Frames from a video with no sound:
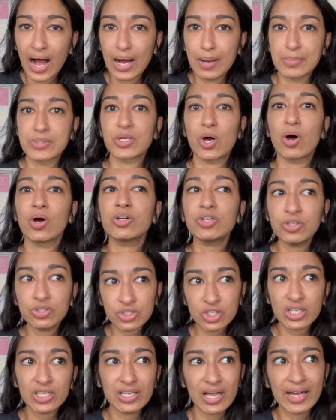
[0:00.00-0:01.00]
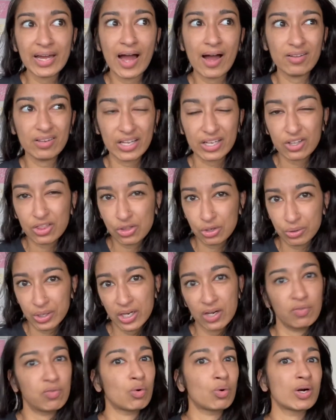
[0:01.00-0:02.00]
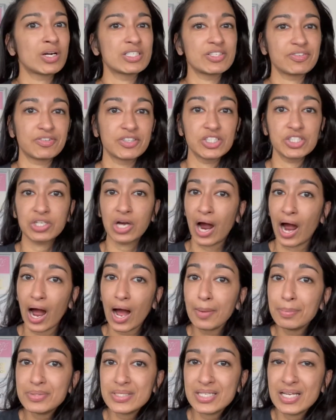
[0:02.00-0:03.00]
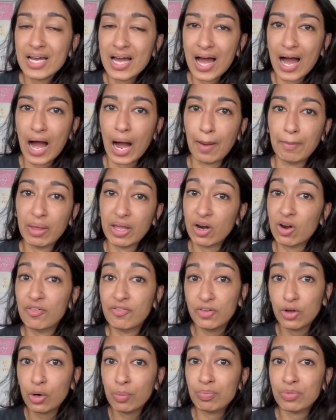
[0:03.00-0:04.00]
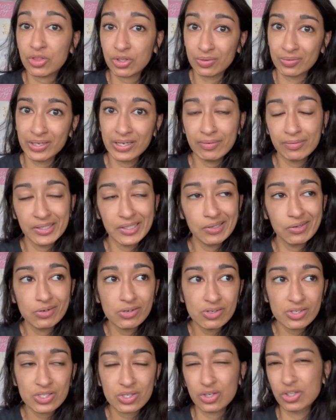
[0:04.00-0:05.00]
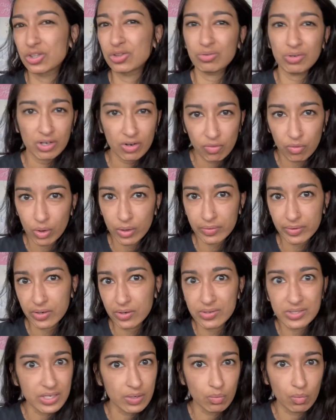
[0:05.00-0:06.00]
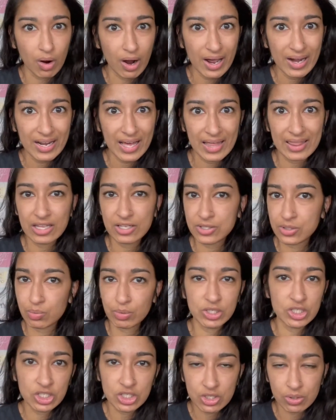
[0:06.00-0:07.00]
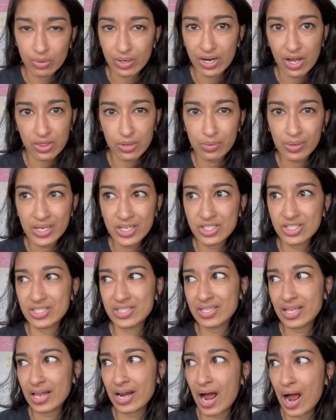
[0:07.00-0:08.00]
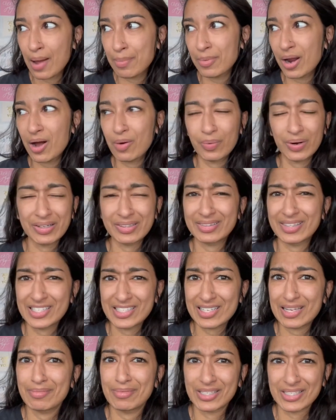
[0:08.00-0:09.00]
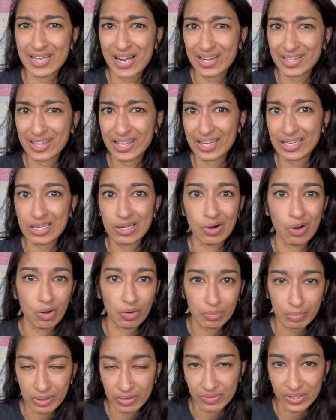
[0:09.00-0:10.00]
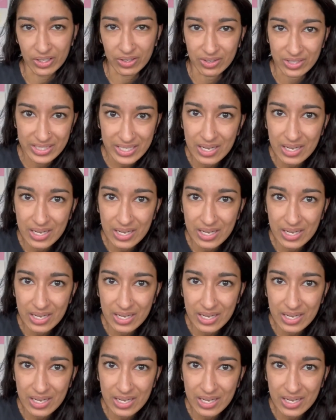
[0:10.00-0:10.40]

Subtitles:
So I'll usually lay out like 3 to 4 different tops, and I'll film 3 to 4 reels in one, and then switch into another one, just so that I'm not wearing the same exact thing in all of my reels.